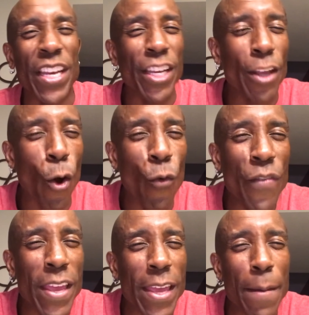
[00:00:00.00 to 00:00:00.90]
of a
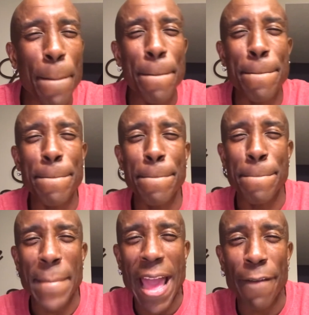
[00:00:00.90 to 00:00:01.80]
Dovey
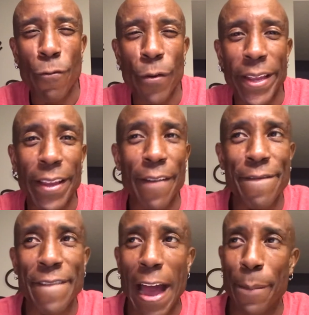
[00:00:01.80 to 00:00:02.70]
Maverick
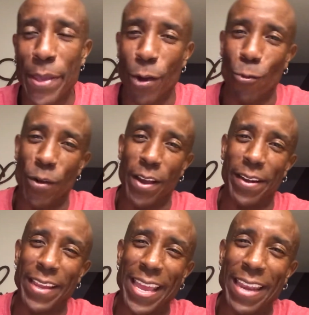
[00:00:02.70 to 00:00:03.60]
Fabio
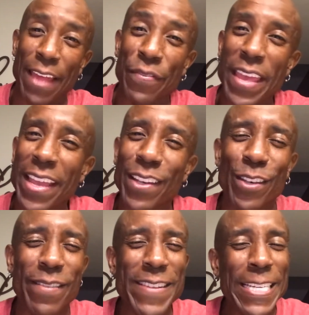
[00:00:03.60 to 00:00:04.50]
run. And I
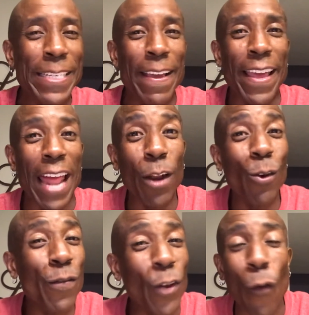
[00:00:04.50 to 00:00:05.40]
think, and I
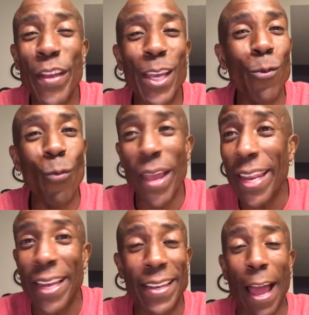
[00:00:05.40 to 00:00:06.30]
don't know if Dovey can
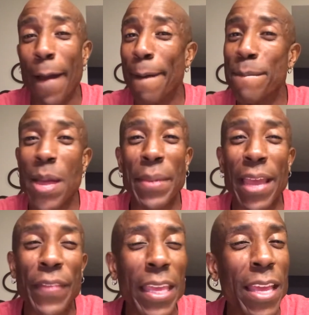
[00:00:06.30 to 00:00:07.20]
win it. I, I
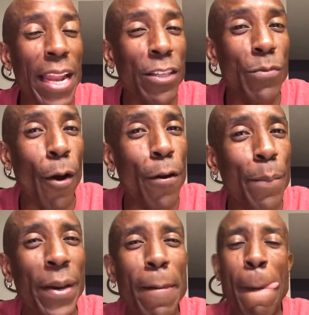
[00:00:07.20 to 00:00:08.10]
mean, I think he can
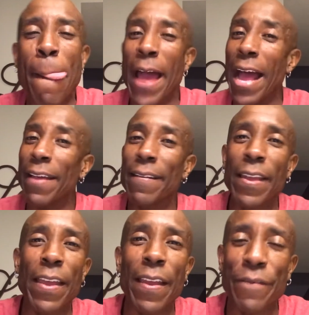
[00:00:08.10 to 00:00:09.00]
outsmart him, but
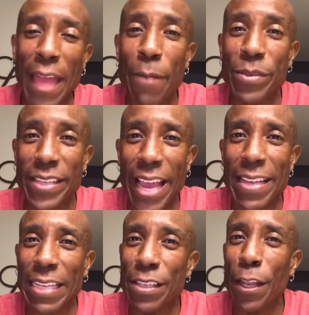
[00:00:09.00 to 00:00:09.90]
I, if that was the
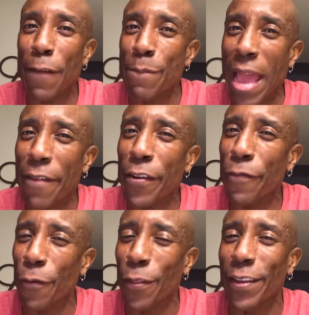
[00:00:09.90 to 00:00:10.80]
case, I still have
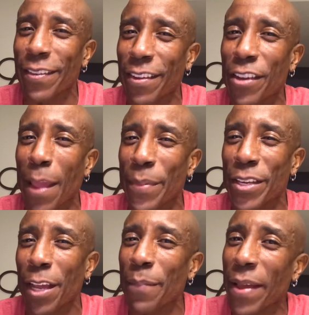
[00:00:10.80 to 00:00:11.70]
Maverick for the, the
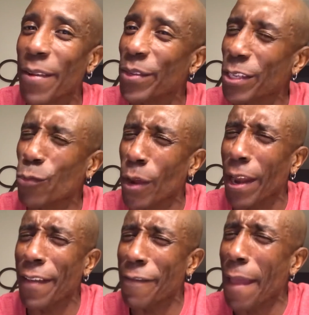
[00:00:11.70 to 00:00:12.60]
championship, uh, which is
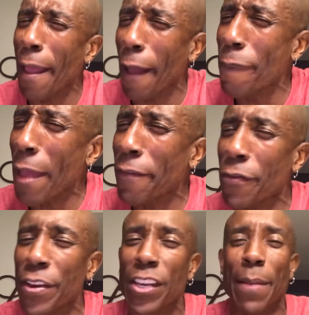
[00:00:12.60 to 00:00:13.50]
weird. I have, I have
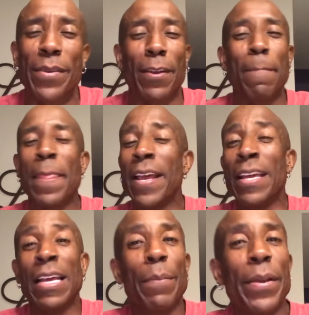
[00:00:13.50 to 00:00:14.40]
Maverick for the championship.
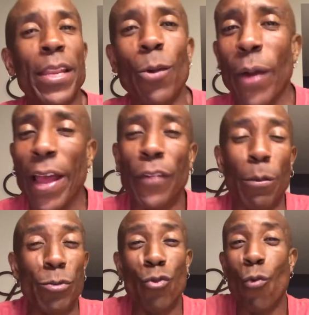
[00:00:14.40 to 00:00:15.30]
But anyway, I
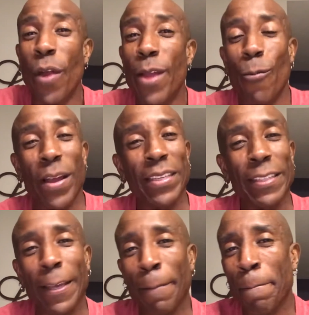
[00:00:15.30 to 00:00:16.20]
thought it was great
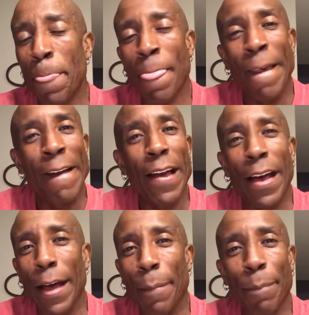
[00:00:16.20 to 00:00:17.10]
racing.
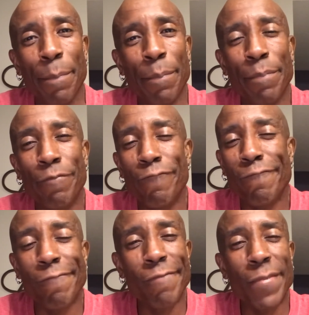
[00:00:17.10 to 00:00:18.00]
Um,
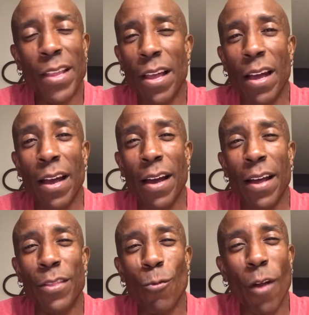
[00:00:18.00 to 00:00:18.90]

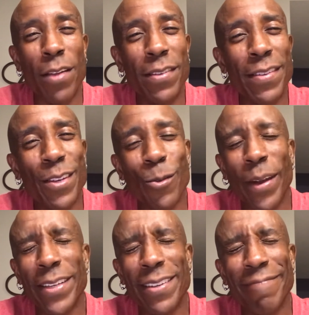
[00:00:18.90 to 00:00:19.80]
uh, the Rossi
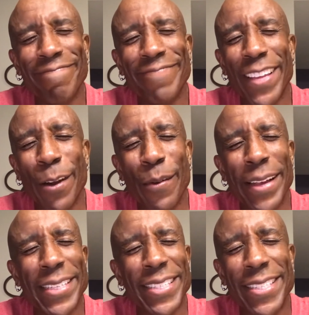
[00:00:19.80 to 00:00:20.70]
situation, you
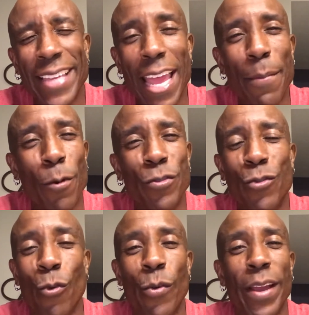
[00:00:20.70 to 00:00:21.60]
know, it's the same old
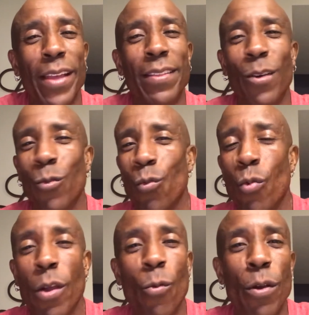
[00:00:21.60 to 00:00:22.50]
story. The
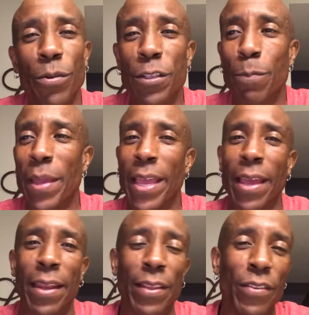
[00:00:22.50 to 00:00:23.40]
rear wheel
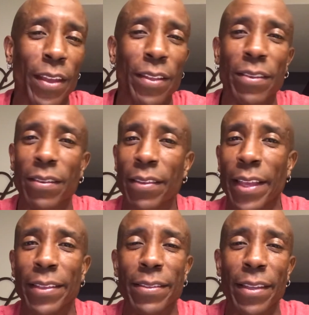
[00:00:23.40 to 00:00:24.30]
spin. It's
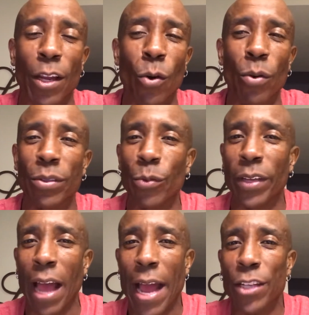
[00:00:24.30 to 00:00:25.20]
it's it's you know
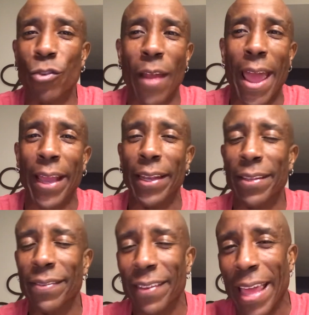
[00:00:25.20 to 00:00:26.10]
on, on the hot track
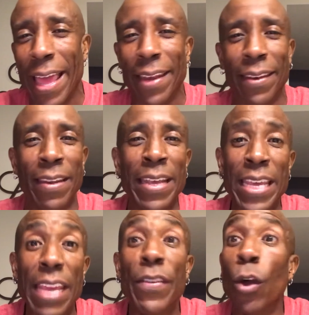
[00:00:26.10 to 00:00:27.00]
and this and that. And
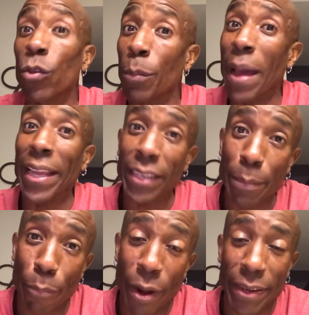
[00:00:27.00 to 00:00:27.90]
even though the bike
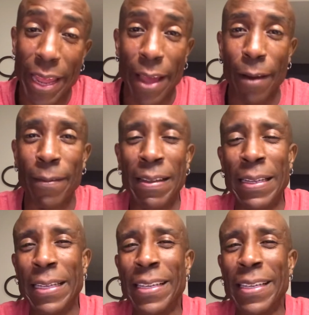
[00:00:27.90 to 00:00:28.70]
did break down,